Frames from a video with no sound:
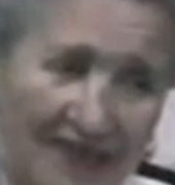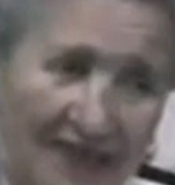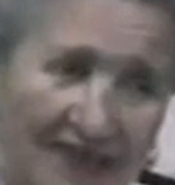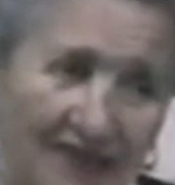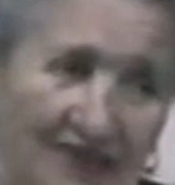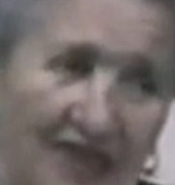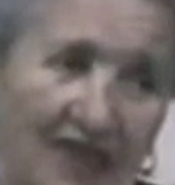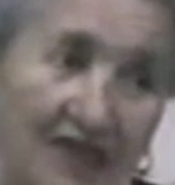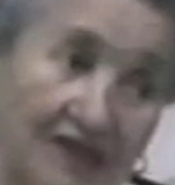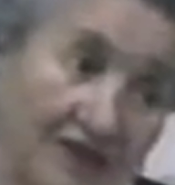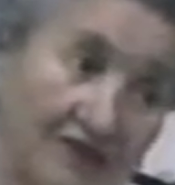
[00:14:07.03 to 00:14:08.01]
It is.
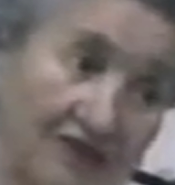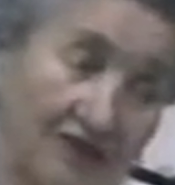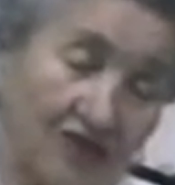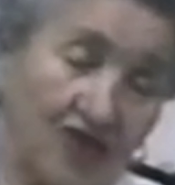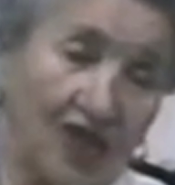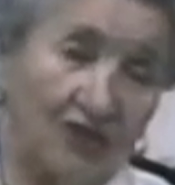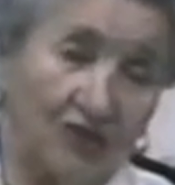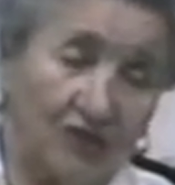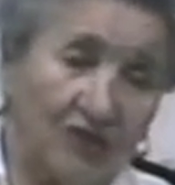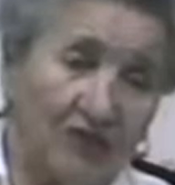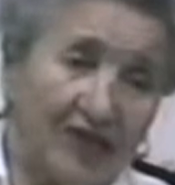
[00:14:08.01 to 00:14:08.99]
It's
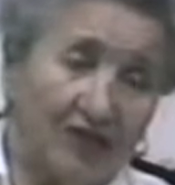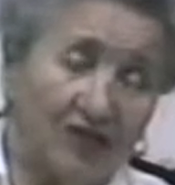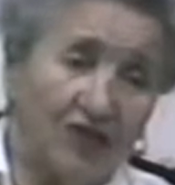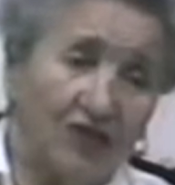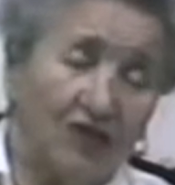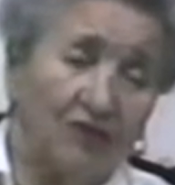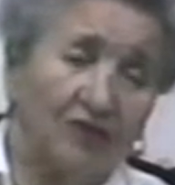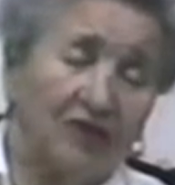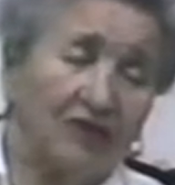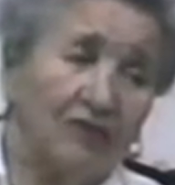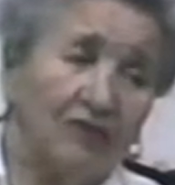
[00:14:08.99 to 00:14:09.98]
Chateau de Kerjean,
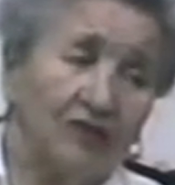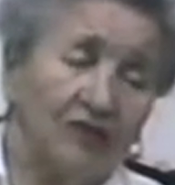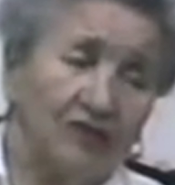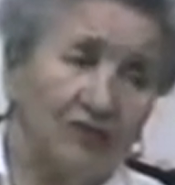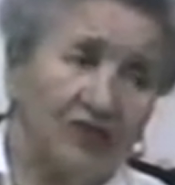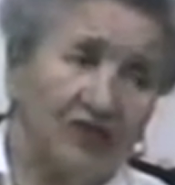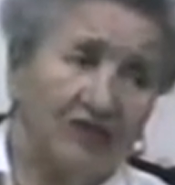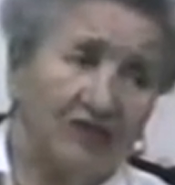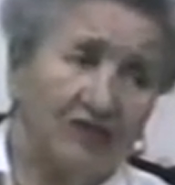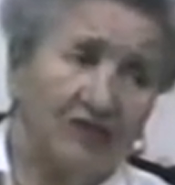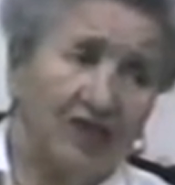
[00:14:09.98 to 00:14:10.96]
which, uh,
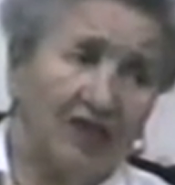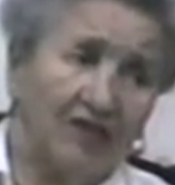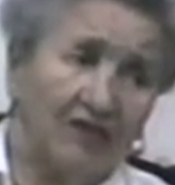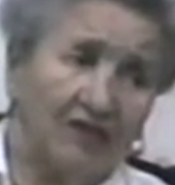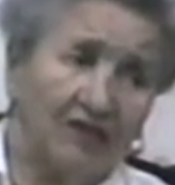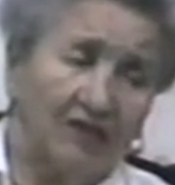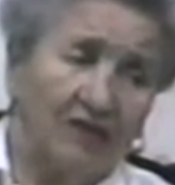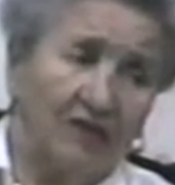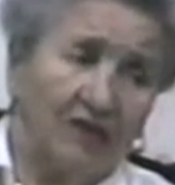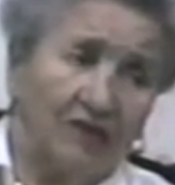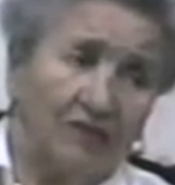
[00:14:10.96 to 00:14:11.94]
which is today the
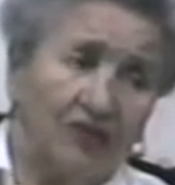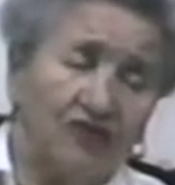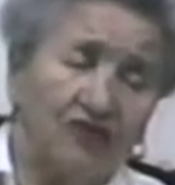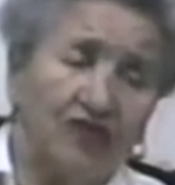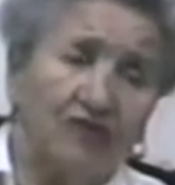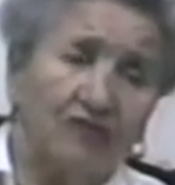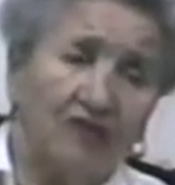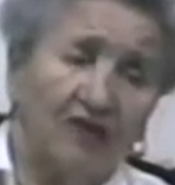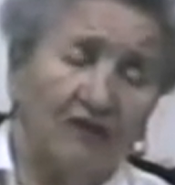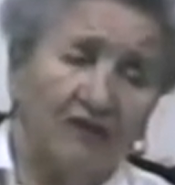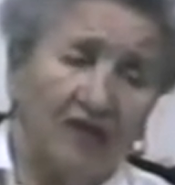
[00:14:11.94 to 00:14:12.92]

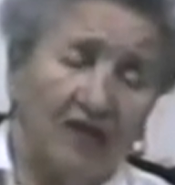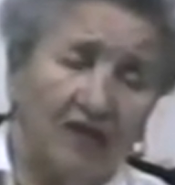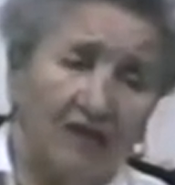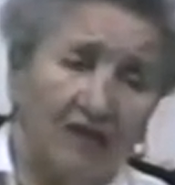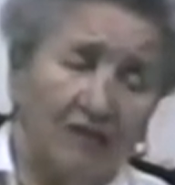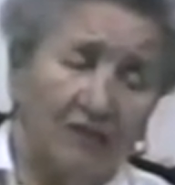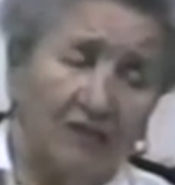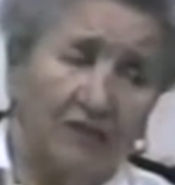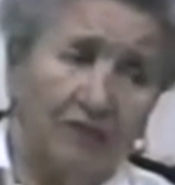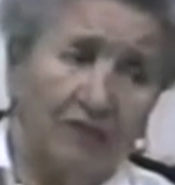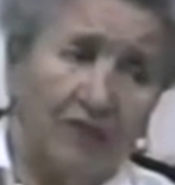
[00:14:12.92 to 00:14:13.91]
Museum of the uh,
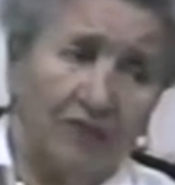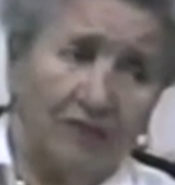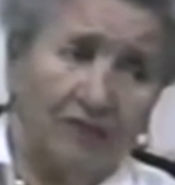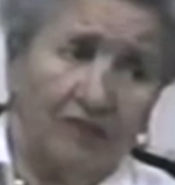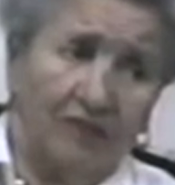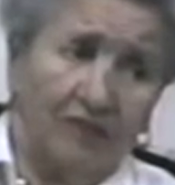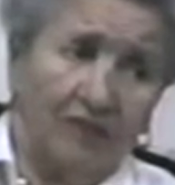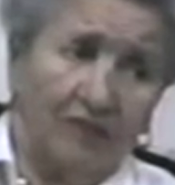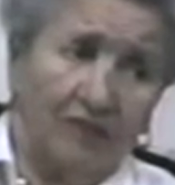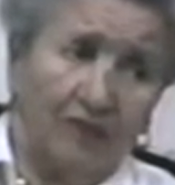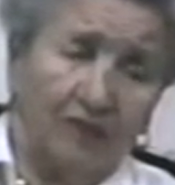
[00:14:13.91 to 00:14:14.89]
uh,
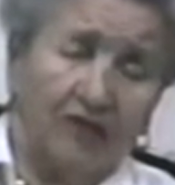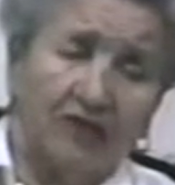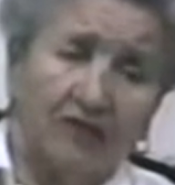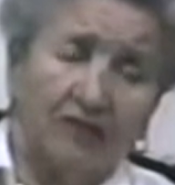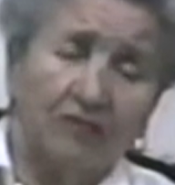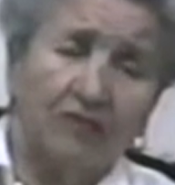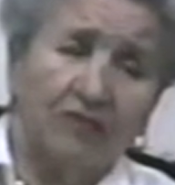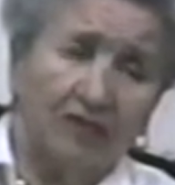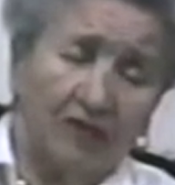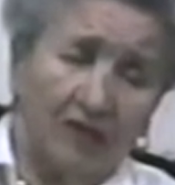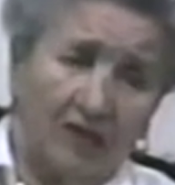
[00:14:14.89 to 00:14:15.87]

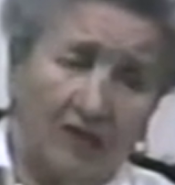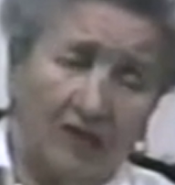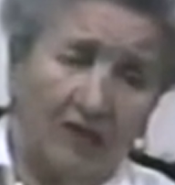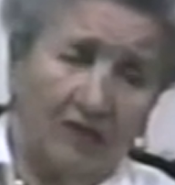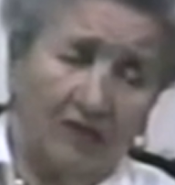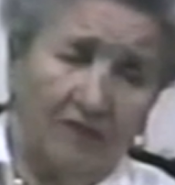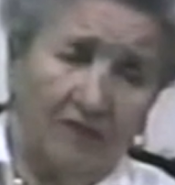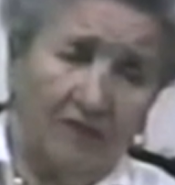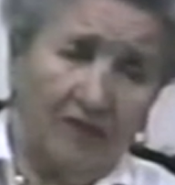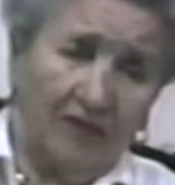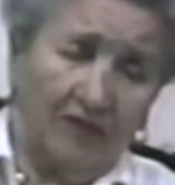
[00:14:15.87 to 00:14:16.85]
Britain uh,
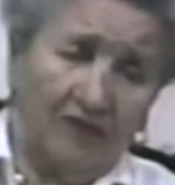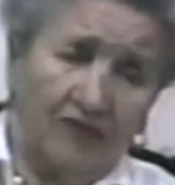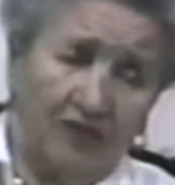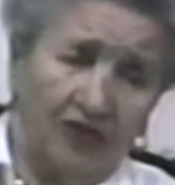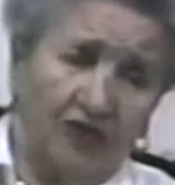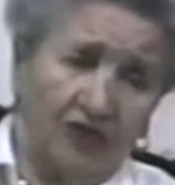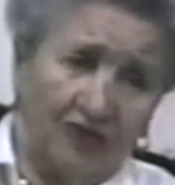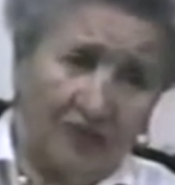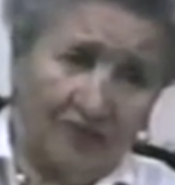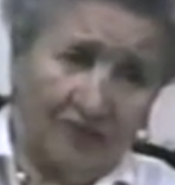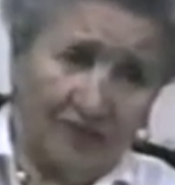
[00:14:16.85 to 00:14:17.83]

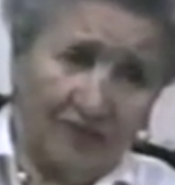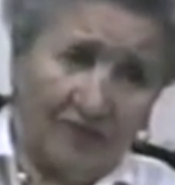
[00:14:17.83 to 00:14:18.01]
Furniture.